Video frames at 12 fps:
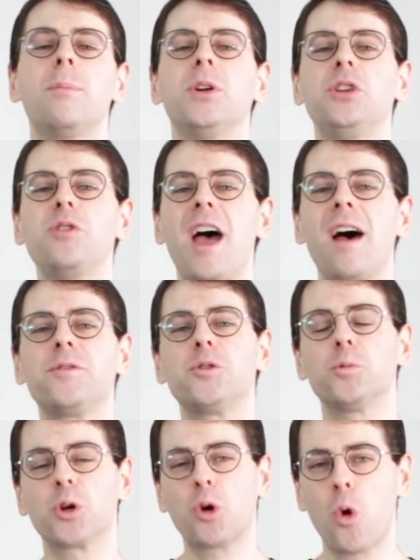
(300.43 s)
but you have to
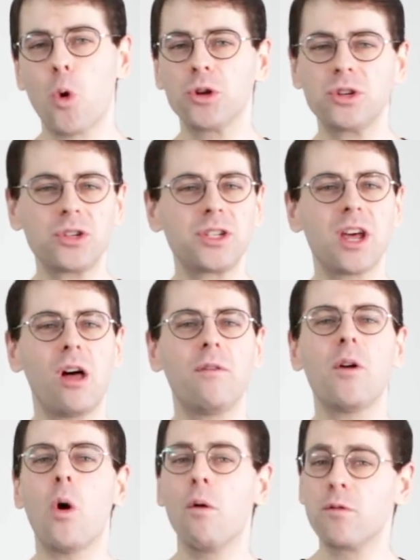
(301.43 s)
record
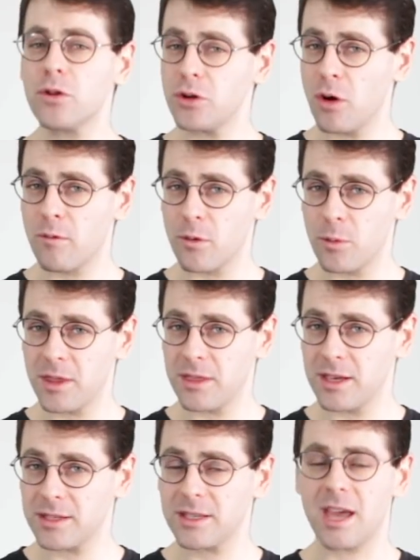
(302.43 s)
yourself over and over with
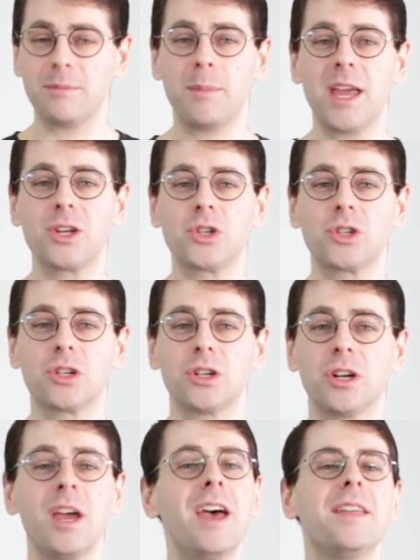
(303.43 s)
this and make
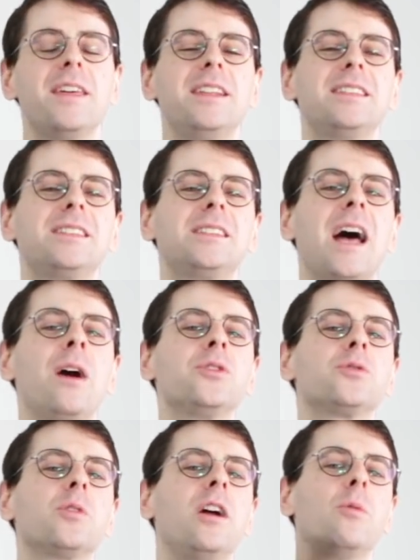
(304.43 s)
sure that it
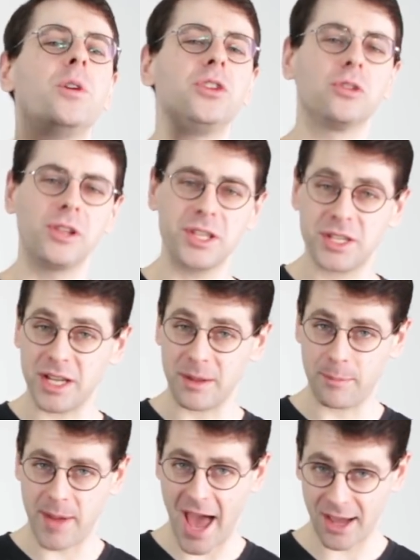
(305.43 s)
sounds right when you're
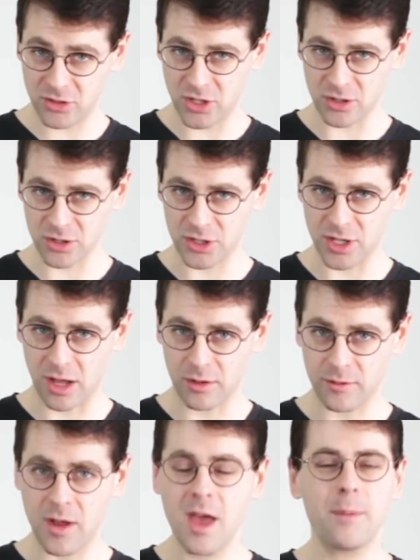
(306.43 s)
listening back to
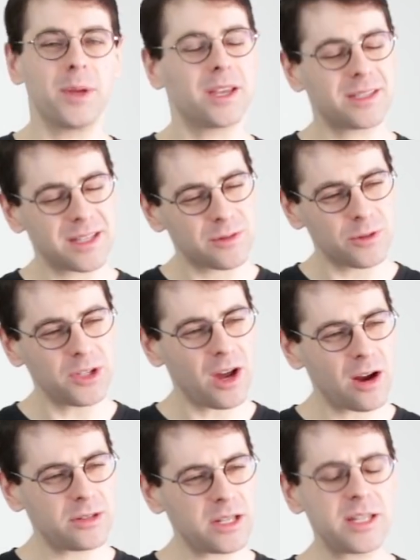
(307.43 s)
yourself, because it's really
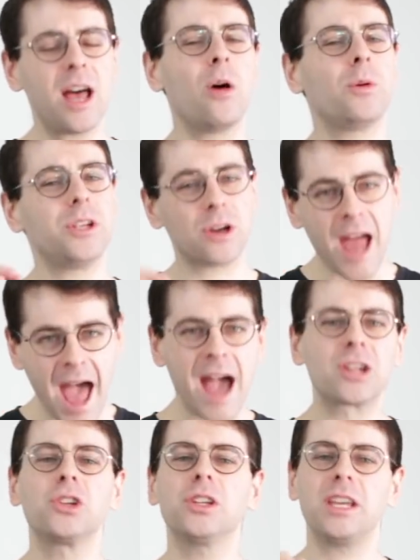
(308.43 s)
hard to tell when you're
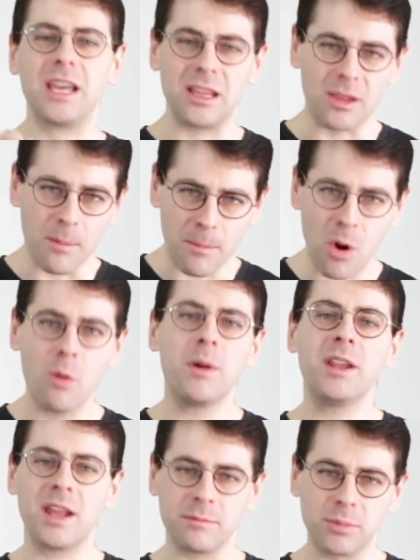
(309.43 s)
actually in the
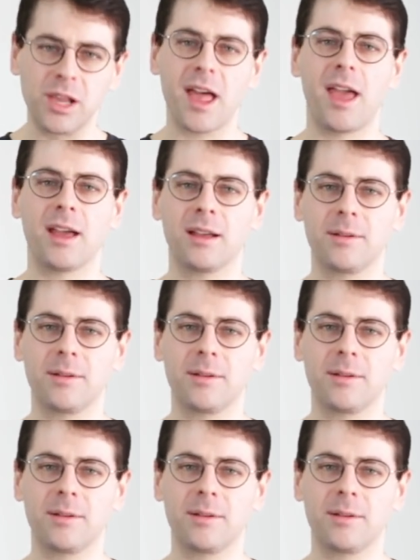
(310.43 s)
moment and playing.